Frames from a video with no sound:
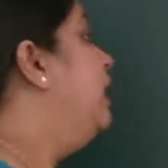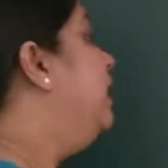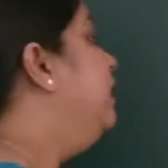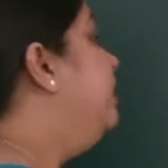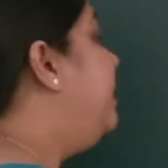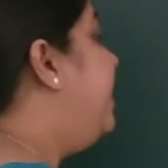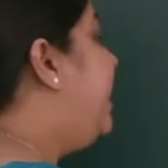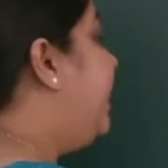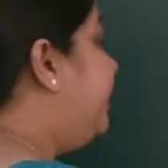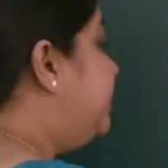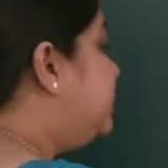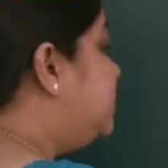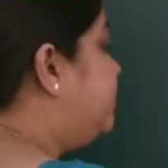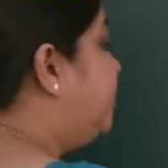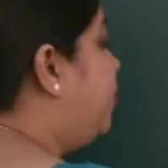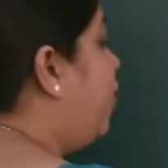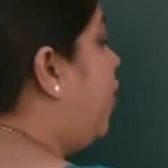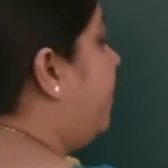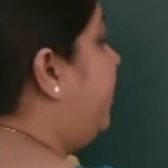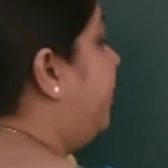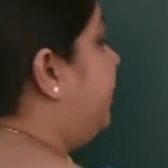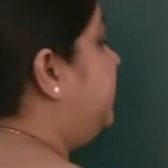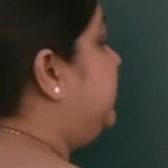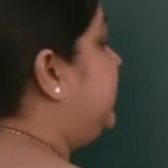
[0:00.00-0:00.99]
Next
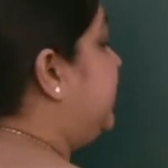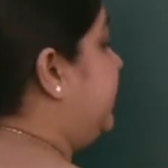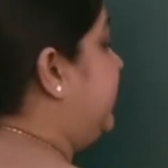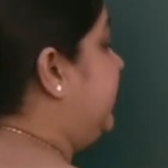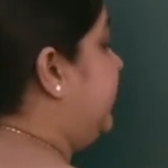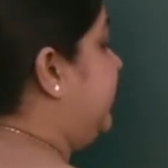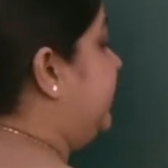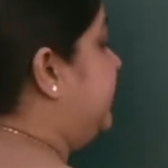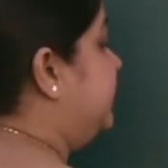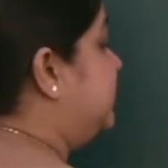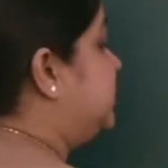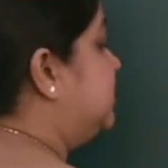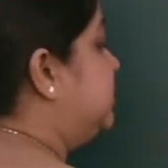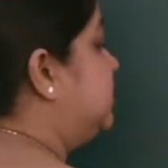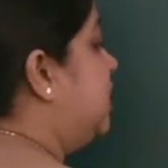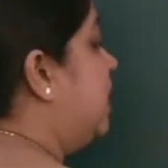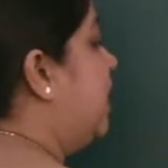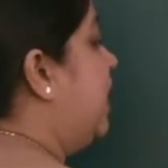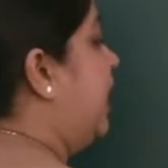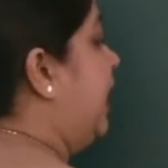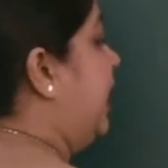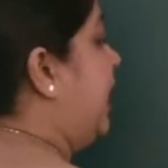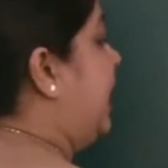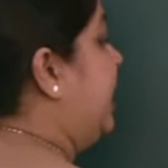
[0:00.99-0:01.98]
property is
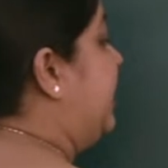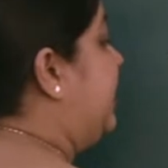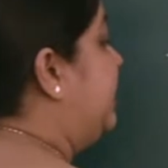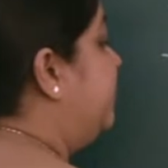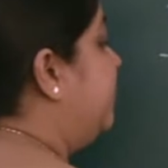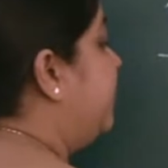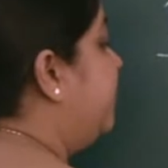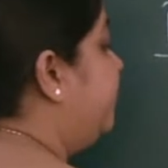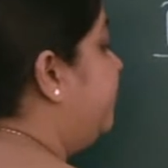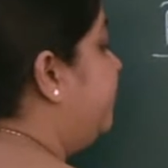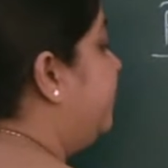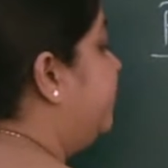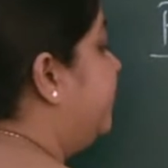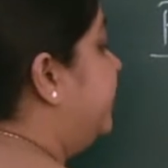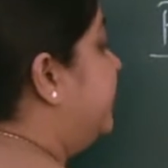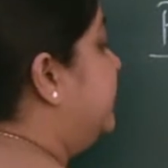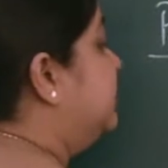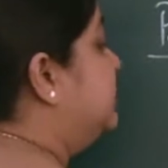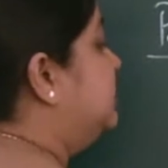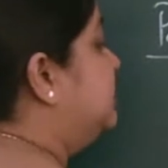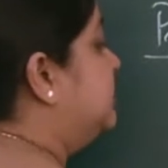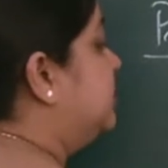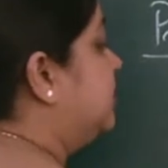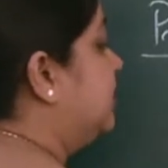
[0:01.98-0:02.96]

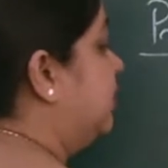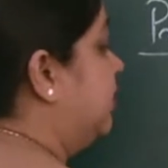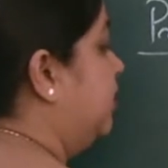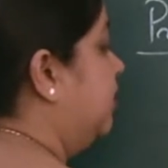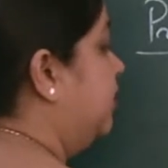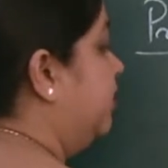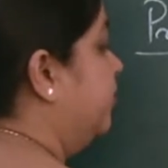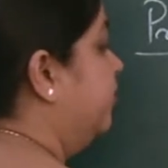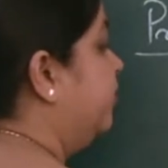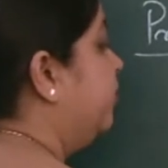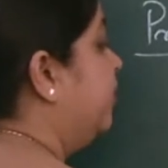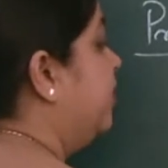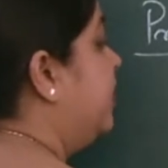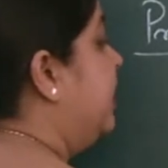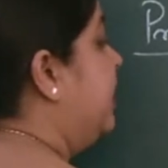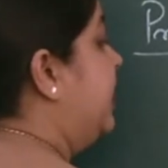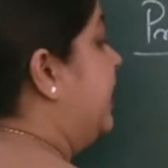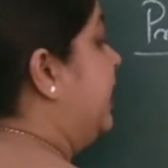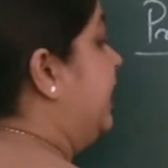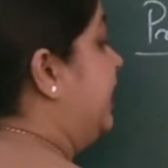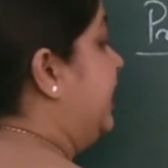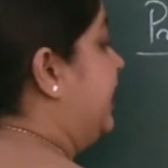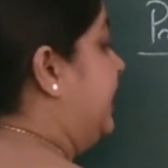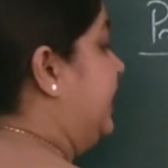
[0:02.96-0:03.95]
indifference curve
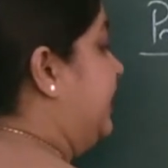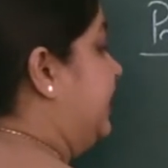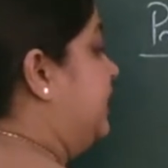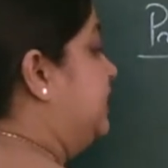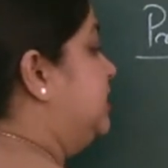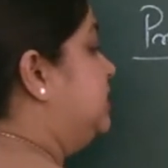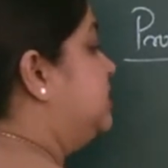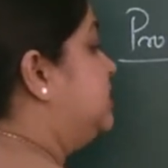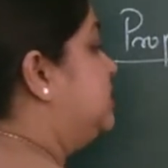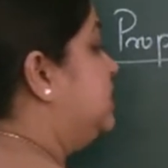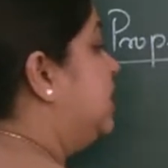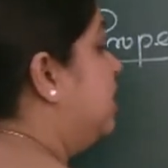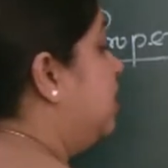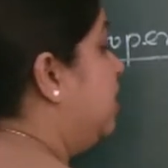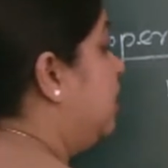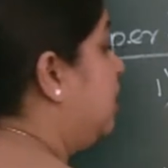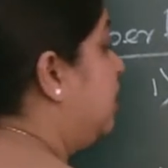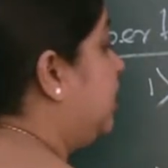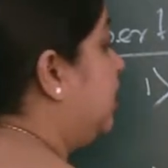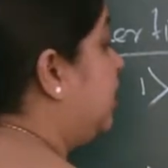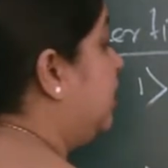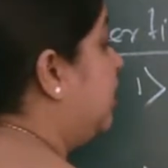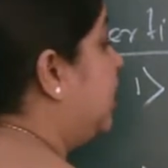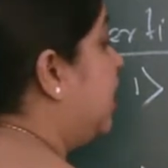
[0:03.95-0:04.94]
is
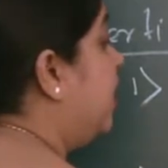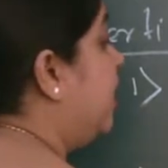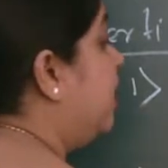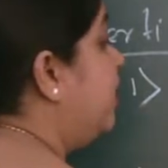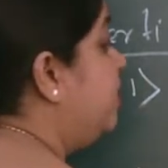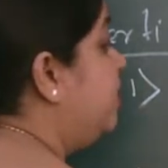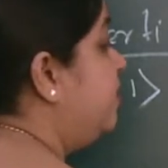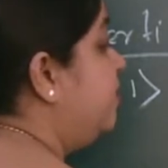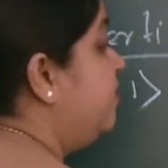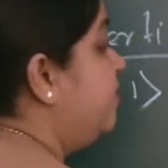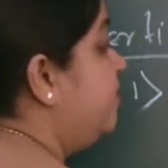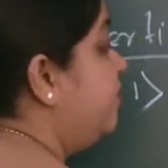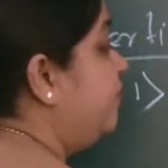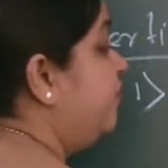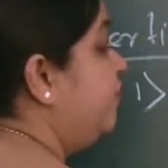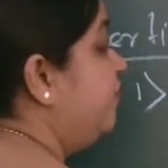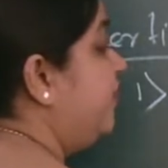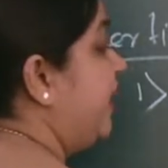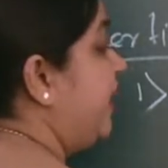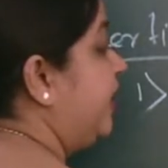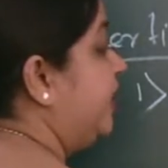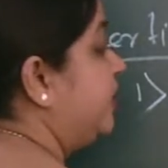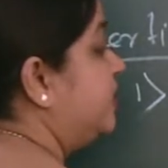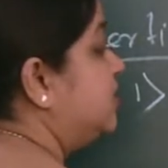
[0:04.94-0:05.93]

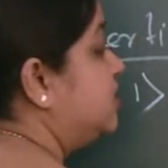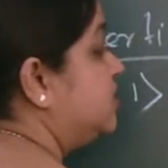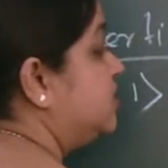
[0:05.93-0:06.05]
convex,